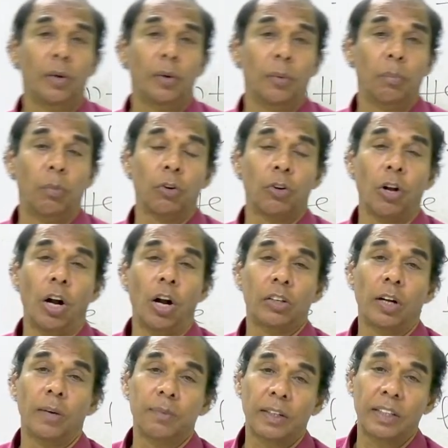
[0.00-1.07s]
Put not
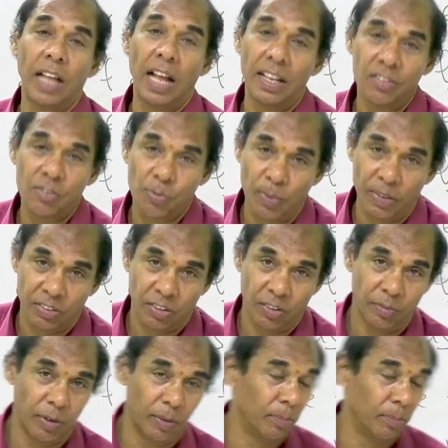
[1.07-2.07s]
after the special verb.